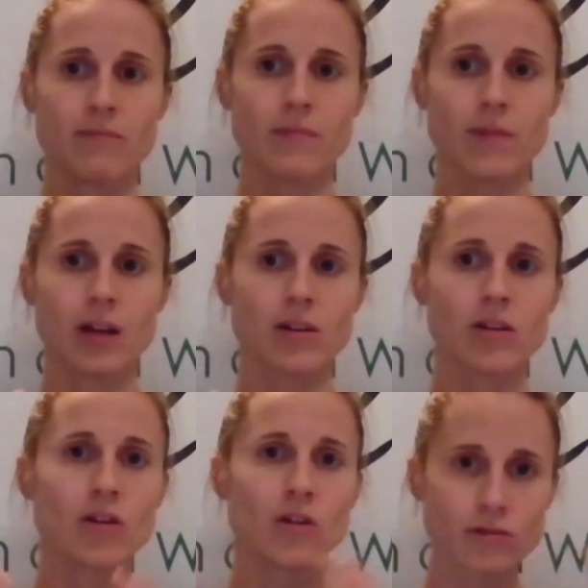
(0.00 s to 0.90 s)

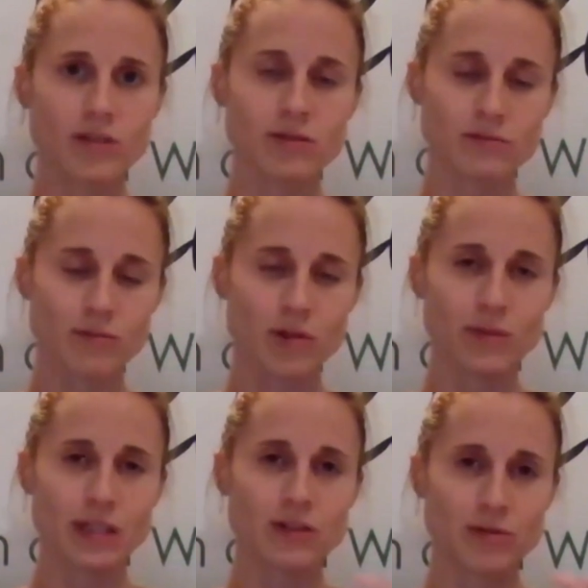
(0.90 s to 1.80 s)
acute, what
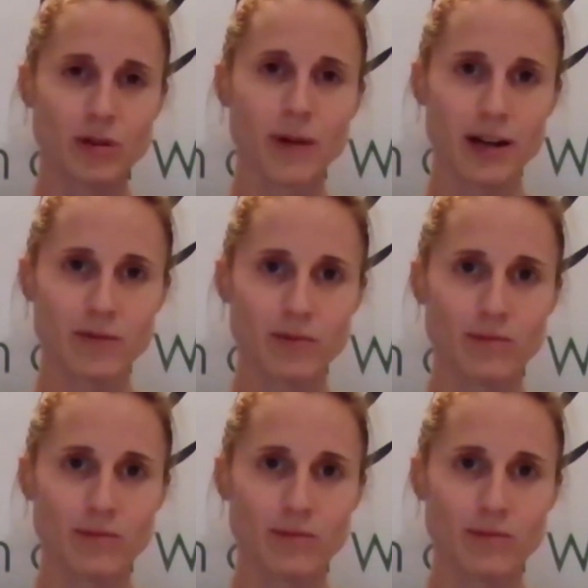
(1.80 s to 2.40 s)
we talk about